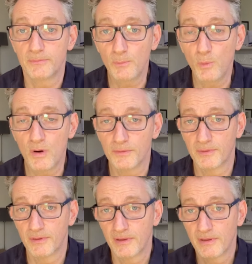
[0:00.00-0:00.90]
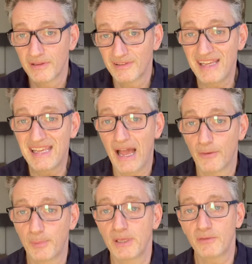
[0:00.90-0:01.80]
Number one, seek out
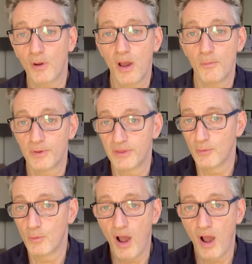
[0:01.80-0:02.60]
spending time with your